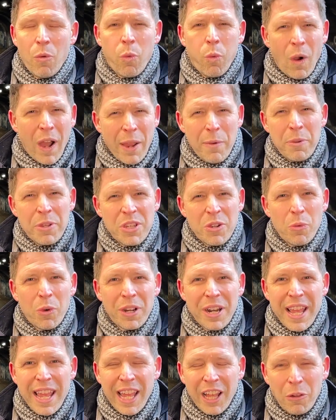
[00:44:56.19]
Why would you
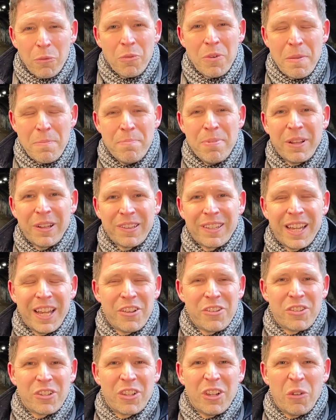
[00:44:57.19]
want to help rebuild the
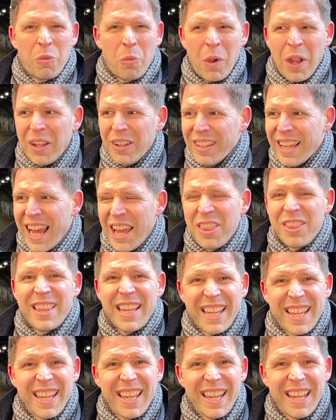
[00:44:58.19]
house of God? Well, I
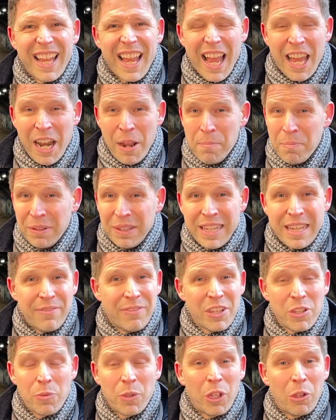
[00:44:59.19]
think it, and I believe
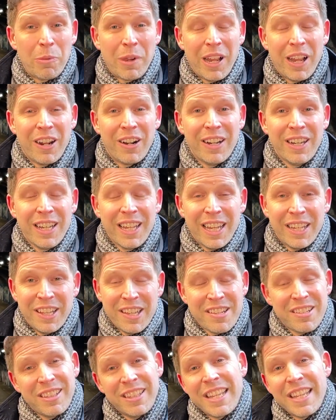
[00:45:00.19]
this with all my heart, and this